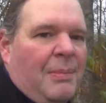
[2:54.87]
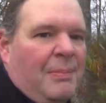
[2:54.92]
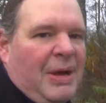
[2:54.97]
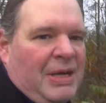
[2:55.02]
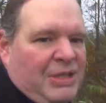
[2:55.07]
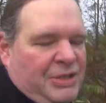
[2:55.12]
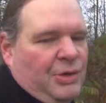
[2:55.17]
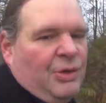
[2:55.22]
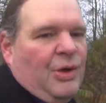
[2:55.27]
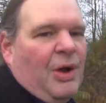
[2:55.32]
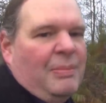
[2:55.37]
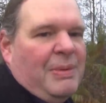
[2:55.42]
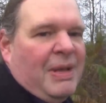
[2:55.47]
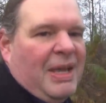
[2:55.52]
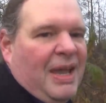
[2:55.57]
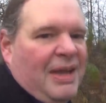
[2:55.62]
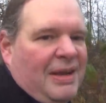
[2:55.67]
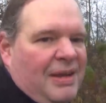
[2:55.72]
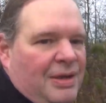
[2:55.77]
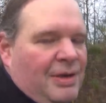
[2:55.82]
much too
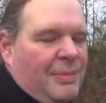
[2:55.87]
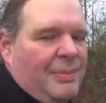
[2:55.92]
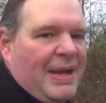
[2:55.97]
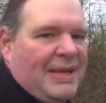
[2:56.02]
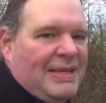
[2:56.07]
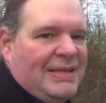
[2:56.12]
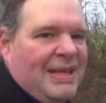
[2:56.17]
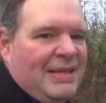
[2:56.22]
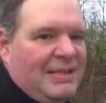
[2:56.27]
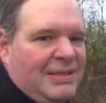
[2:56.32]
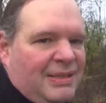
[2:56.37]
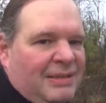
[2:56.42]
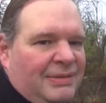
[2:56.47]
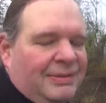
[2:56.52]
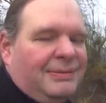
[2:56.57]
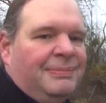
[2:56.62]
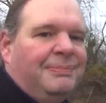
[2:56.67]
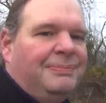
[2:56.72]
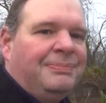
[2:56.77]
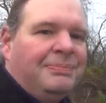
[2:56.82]
complicated to make sense
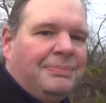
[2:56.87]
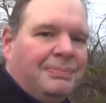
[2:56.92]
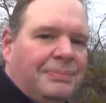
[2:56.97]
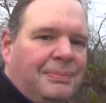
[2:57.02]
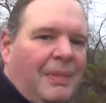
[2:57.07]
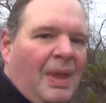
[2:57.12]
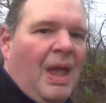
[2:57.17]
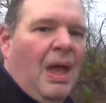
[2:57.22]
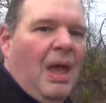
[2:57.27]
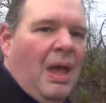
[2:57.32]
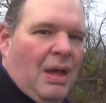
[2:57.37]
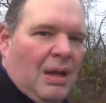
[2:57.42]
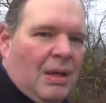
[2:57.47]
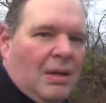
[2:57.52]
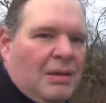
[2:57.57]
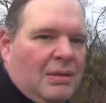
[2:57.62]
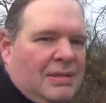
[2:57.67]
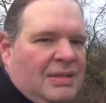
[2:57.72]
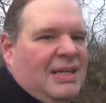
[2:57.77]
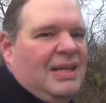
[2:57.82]
of.
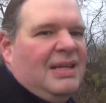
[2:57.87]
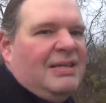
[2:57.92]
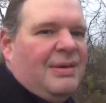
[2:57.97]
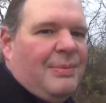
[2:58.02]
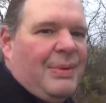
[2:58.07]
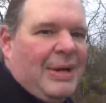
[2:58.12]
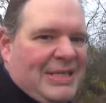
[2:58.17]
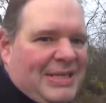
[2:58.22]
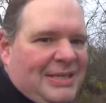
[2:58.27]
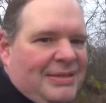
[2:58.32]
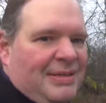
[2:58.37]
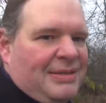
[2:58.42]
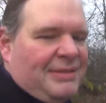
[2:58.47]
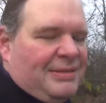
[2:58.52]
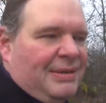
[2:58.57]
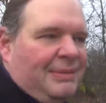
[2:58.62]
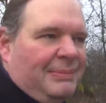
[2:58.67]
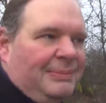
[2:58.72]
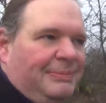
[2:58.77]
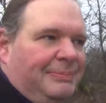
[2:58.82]
Consider the weather
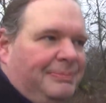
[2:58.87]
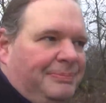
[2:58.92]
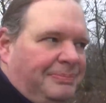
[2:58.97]
system.